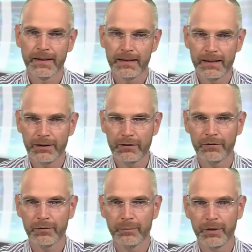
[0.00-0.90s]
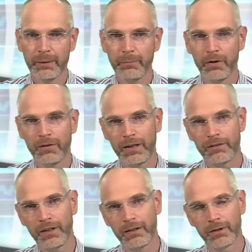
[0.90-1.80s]
And then you have breakpoint
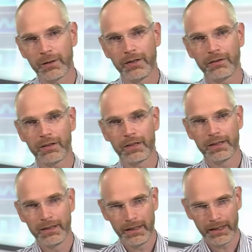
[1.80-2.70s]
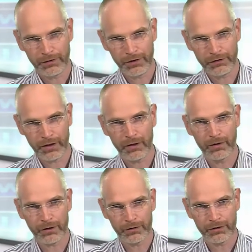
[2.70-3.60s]
testing, where you basically increase the
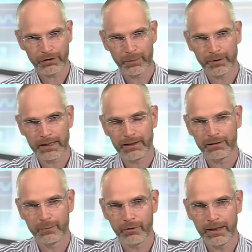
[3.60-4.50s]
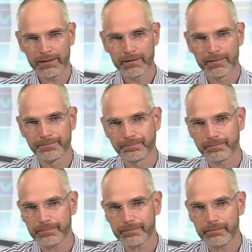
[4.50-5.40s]
load until your application breaks.
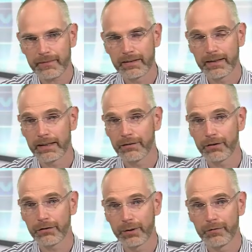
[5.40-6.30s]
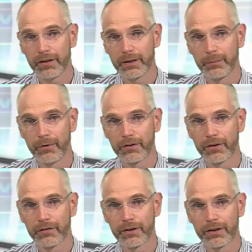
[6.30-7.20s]
That is also very
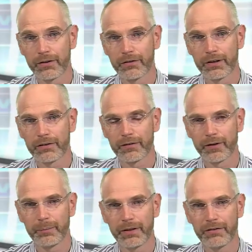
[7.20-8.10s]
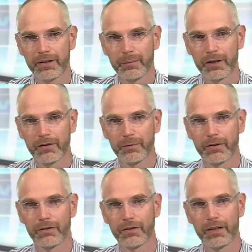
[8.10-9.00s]
important in the context of capacity management,
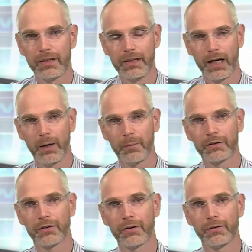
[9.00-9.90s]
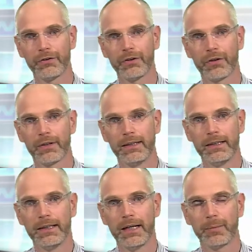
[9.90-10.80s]
to see how much load your
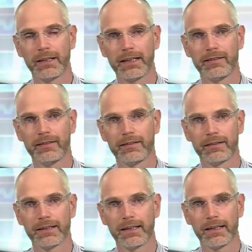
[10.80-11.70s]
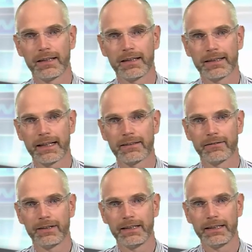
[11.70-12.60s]
application can
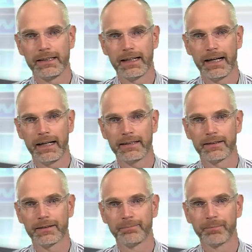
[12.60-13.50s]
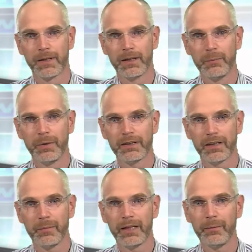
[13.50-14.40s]
really handle. But there
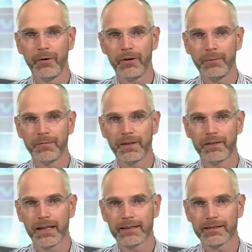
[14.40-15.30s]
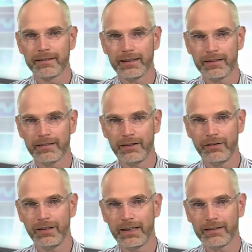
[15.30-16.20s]
are many more. There's like
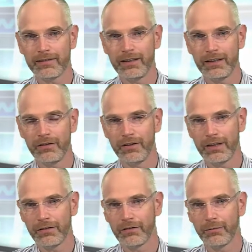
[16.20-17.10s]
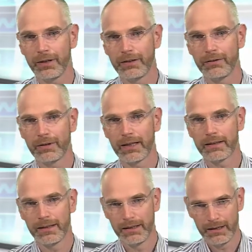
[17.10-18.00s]
session exchange tests, where you
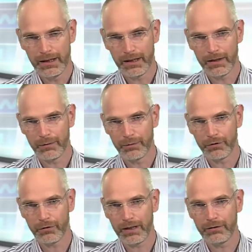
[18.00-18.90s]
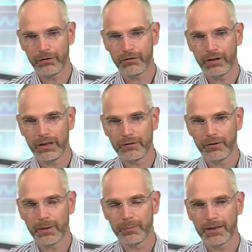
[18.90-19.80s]
can try to see if
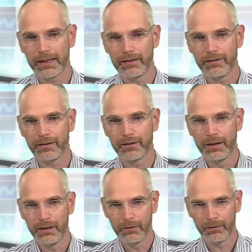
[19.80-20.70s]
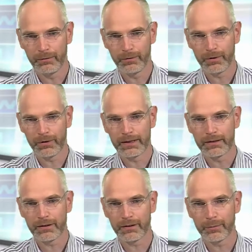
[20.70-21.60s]
your application will
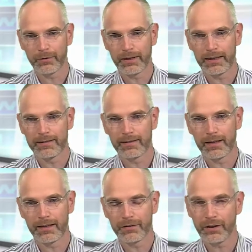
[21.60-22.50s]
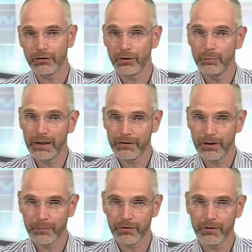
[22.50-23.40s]
incorporate session
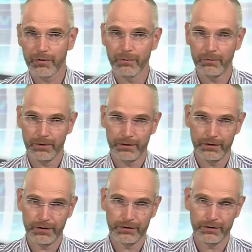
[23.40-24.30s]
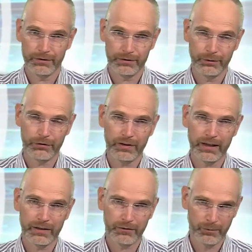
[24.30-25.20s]
mix-up. So the user
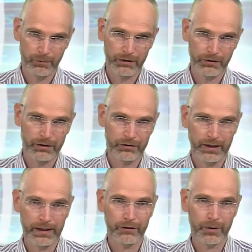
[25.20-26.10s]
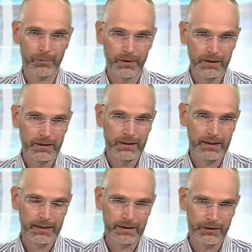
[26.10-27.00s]
data from one session ends up
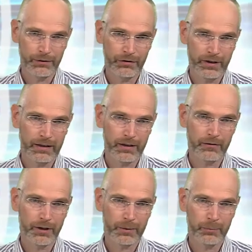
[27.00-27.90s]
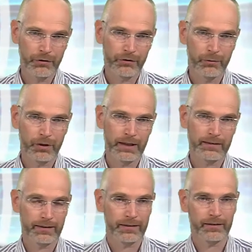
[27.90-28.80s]
in the user data of another person who
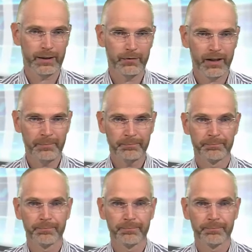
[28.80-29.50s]
clicks at the same time.